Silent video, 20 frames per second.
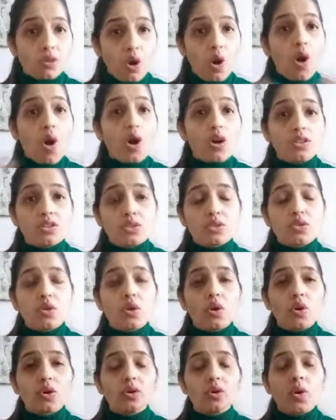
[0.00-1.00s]
caused,
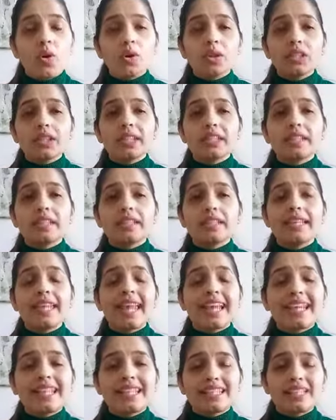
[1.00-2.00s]
or all the
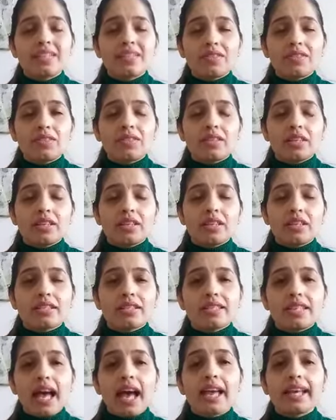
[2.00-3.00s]
negative
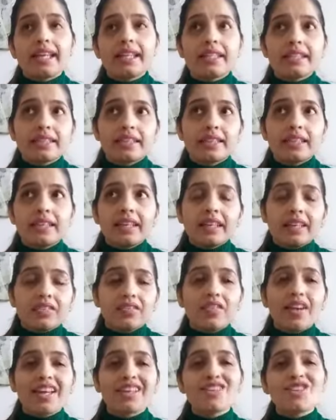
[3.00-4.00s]
side
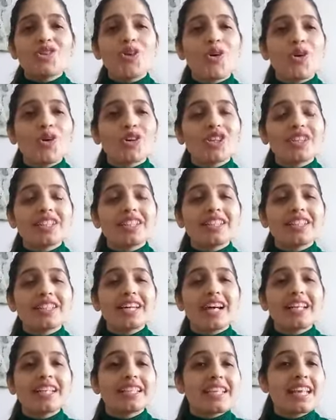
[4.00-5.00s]
effects or the
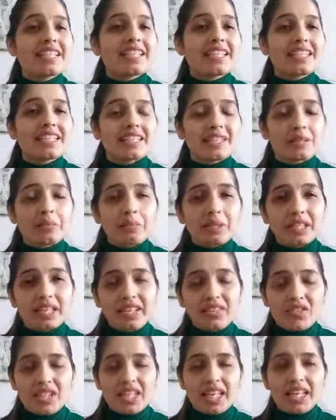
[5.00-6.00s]
unnecessary
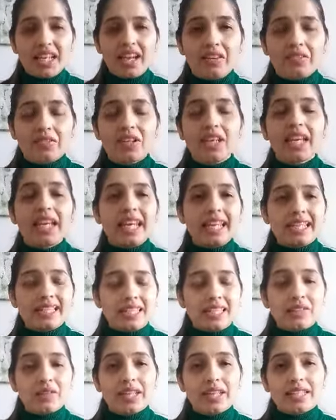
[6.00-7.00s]
beliefs are
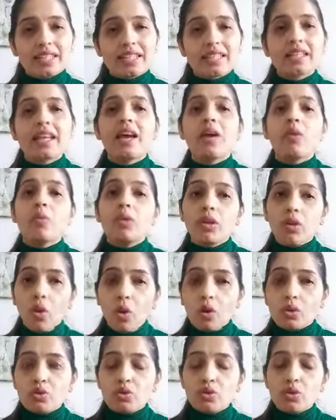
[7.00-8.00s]
integrated, will
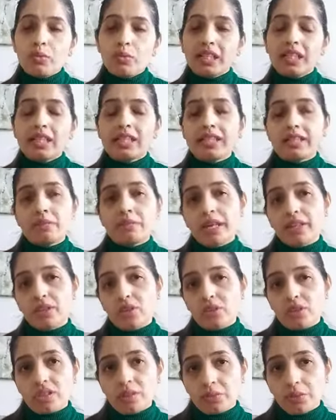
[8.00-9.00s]
also be cleared by
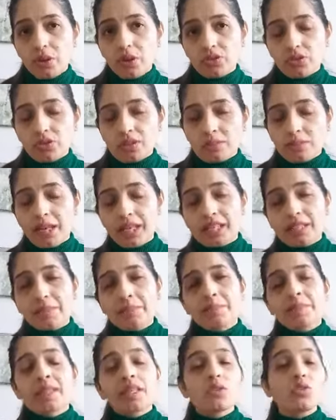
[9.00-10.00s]
your subconscious mind.
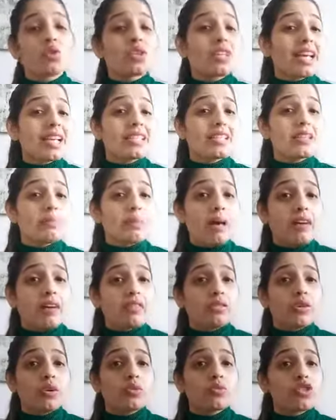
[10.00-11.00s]
So that's the
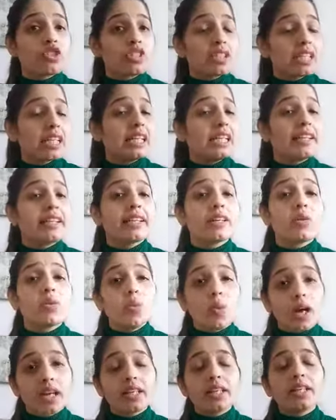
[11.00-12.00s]
power of just clearing
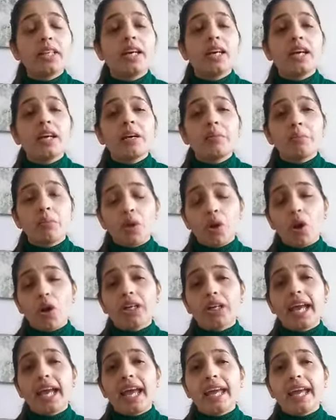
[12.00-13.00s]
one
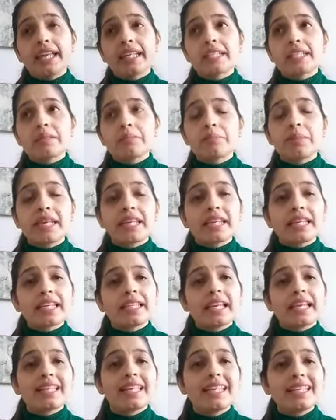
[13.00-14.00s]
block and
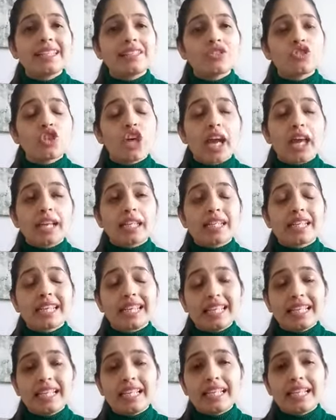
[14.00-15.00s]
making that inner child
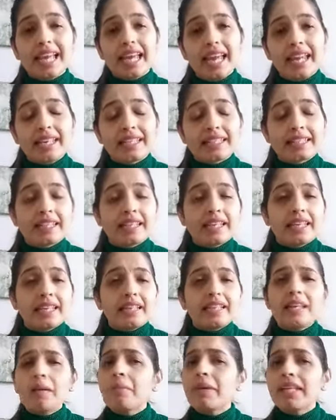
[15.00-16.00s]
heal. And
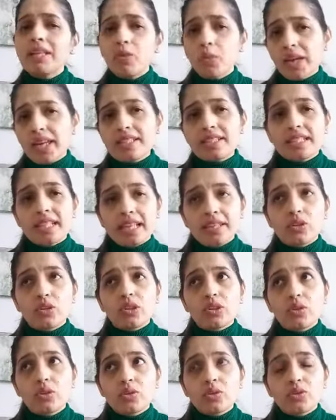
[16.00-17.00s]
there are many ways, like you
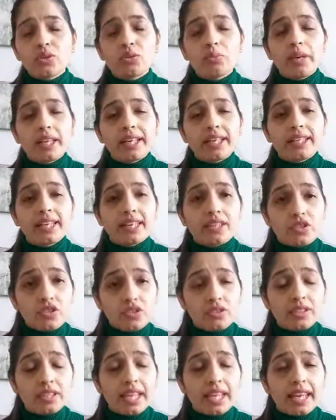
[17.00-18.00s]
can also do
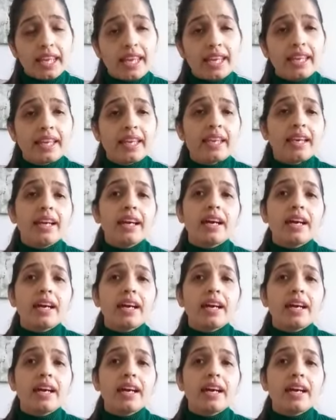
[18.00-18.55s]
meditation there